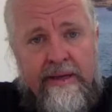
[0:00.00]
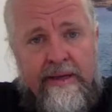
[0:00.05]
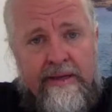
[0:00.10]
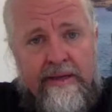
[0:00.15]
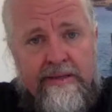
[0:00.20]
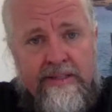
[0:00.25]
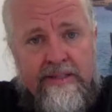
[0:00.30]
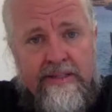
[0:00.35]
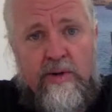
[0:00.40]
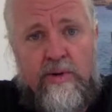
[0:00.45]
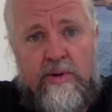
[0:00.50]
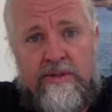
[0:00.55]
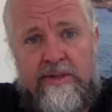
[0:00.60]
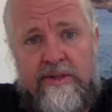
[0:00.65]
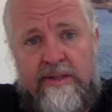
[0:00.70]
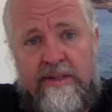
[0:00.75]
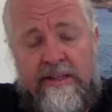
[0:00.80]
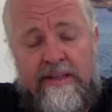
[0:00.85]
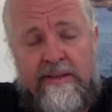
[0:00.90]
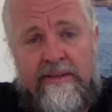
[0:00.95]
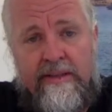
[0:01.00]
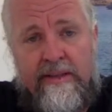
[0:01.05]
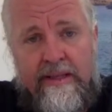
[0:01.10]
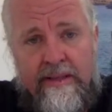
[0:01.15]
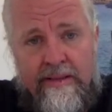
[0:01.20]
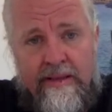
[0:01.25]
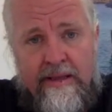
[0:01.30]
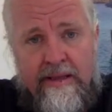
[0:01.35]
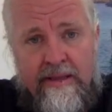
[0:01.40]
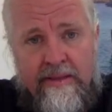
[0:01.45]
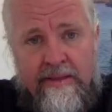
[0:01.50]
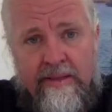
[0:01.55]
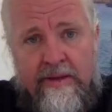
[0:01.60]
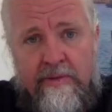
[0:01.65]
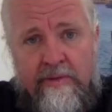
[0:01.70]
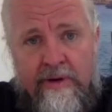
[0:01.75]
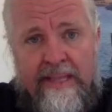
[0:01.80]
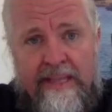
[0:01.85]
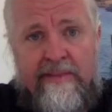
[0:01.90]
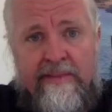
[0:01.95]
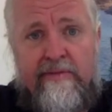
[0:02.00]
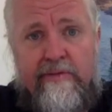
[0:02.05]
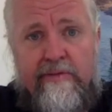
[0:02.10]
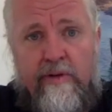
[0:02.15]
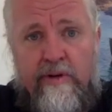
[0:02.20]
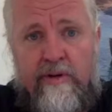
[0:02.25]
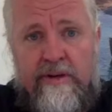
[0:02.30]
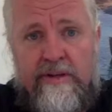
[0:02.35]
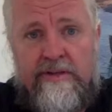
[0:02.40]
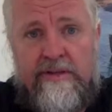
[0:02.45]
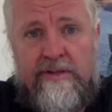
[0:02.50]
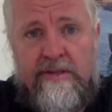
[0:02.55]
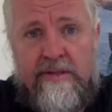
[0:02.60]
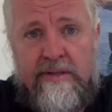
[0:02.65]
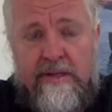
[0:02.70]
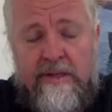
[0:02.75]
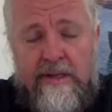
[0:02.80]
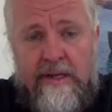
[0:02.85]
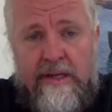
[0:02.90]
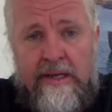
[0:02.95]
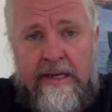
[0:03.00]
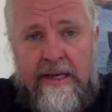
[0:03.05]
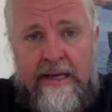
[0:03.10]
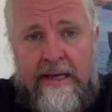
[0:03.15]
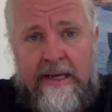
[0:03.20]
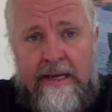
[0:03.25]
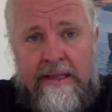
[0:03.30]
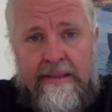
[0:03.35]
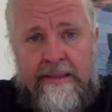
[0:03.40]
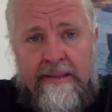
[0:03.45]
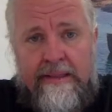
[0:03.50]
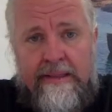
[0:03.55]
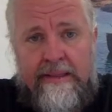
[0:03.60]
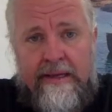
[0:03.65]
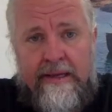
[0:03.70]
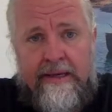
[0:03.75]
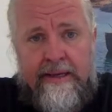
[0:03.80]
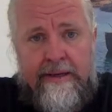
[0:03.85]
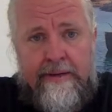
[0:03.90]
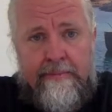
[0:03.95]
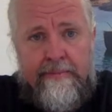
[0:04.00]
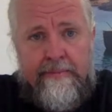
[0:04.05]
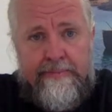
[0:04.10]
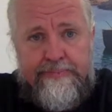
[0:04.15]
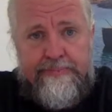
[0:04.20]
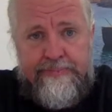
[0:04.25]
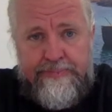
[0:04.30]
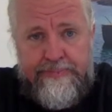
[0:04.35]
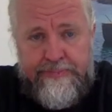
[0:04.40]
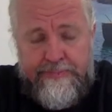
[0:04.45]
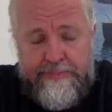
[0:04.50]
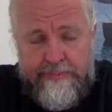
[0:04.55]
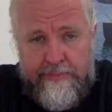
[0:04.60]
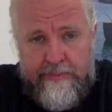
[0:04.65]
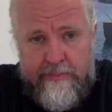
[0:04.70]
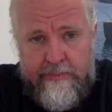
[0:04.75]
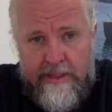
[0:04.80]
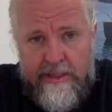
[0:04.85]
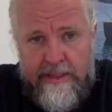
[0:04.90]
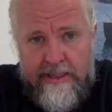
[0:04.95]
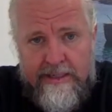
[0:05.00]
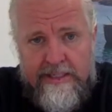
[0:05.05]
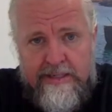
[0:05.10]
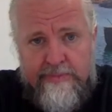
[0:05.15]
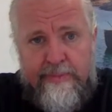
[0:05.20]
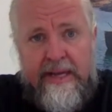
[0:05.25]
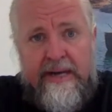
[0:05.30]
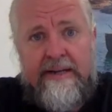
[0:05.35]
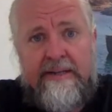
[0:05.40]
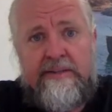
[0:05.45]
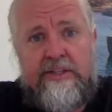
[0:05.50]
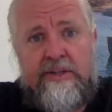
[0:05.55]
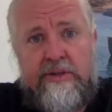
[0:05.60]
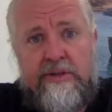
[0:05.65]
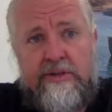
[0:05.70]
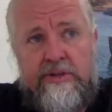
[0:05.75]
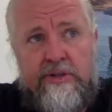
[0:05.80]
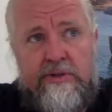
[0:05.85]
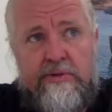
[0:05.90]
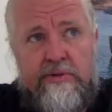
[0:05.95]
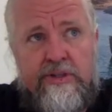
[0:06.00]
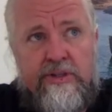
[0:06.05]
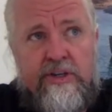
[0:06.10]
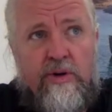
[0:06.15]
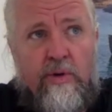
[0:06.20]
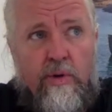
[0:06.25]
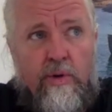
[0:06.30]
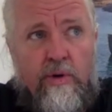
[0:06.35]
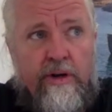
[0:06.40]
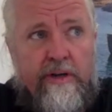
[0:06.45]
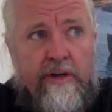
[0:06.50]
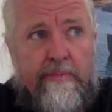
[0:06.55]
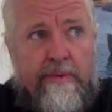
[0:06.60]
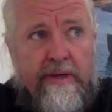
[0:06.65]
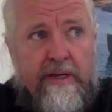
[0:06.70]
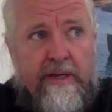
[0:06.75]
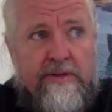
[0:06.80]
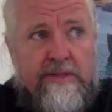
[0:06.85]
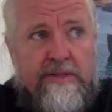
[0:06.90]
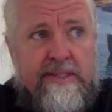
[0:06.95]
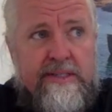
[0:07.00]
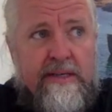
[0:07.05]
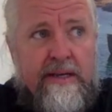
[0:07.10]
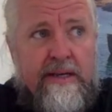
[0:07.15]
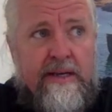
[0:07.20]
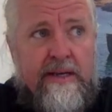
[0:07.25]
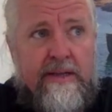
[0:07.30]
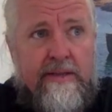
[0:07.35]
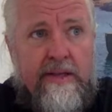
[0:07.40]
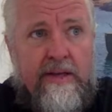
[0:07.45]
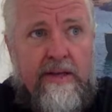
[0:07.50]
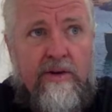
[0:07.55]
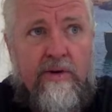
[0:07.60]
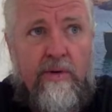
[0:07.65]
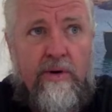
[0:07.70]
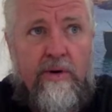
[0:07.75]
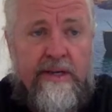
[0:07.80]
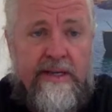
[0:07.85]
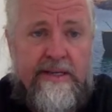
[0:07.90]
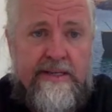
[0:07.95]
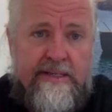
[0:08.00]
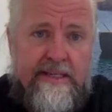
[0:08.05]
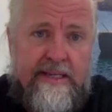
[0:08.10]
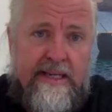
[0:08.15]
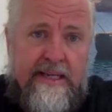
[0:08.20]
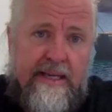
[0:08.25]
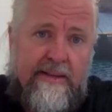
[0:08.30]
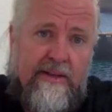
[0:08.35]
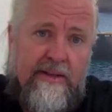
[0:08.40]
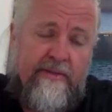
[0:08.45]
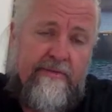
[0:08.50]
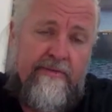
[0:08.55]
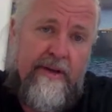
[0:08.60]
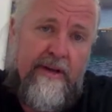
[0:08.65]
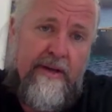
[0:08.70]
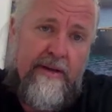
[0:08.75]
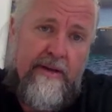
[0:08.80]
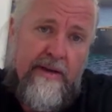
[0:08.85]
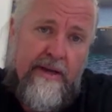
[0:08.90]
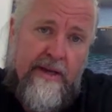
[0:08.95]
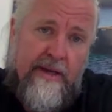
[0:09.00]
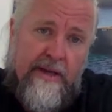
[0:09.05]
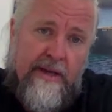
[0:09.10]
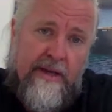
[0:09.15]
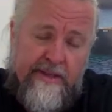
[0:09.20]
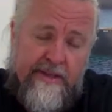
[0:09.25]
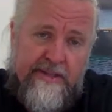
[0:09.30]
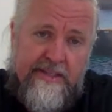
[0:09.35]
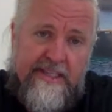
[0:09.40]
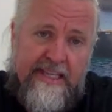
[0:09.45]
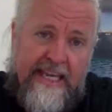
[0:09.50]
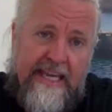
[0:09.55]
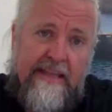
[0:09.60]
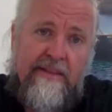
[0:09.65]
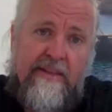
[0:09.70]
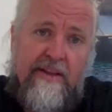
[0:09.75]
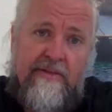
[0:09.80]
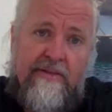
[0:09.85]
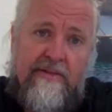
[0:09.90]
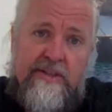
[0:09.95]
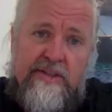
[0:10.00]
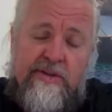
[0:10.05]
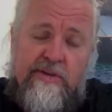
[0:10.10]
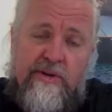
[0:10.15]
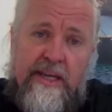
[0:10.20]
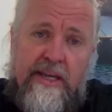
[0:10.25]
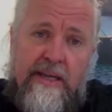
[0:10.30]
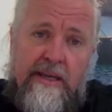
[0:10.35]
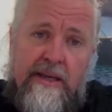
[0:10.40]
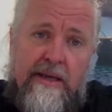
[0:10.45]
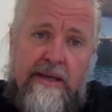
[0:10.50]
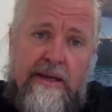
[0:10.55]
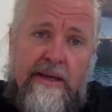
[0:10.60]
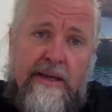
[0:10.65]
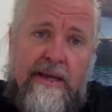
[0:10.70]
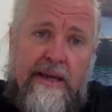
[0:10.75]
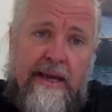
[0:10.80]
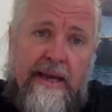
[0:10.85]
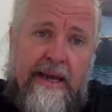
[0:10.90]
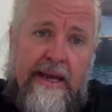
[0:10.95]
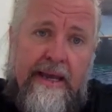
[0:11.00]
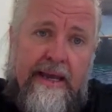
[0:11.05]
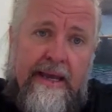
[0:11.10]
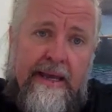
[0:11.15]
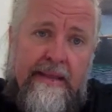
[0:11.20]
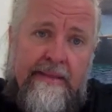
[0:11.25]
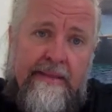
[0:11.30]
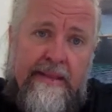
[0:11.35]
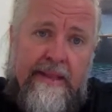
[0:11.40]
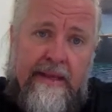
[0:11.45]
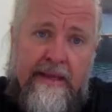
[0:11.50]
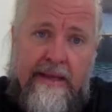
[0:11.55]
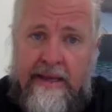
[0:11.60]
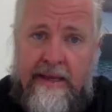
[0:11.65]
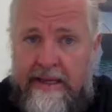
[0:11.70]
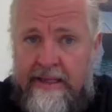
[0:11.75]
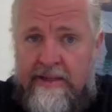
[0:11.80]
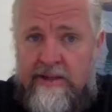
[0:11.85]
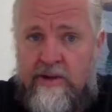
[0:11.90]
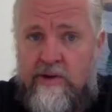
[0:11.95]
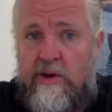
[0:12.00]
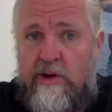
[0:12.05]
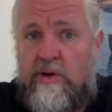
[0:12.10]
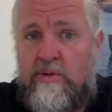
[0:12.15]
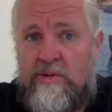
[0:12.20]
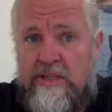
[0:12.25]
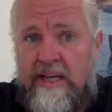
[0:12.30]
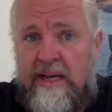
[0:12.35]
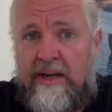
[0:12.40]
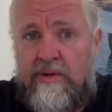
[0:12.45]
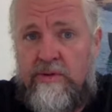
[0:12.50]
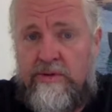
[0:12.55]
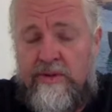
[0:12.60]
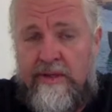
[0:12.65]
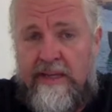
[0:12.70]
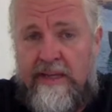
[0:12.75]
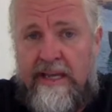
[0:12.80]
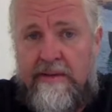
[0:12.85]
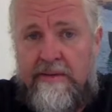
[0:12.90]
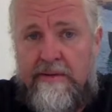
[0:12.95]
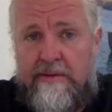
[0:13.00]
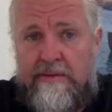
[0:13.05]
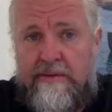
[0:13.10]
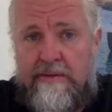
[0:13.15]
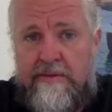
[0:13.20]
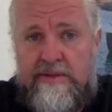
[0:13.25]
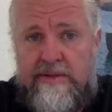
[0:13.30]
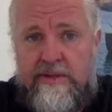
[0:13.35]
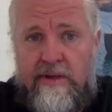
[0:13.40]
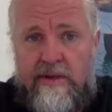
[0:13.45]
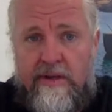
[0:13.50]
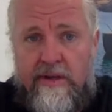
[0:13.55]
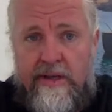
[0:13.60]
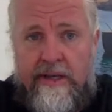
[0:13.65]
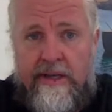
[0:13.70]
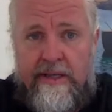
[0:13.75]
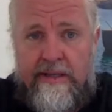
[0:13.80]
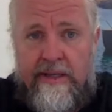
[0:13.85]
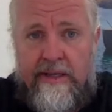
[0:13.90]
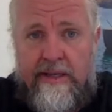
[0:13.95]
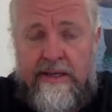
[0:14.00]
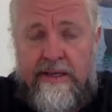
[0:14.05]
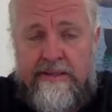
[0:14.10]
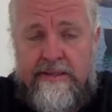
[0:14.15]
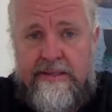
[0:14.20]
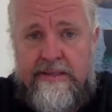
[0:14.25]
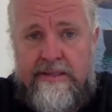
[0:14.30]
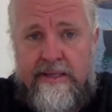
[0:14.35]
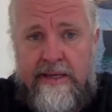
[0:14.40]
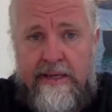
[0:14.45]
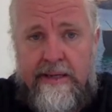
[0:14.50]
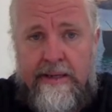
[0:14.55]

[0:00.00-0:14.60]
slaughtered in the rainforest, and it's better to use cork, because the cork is kind of the skin of the tree, and it grows out again. So it's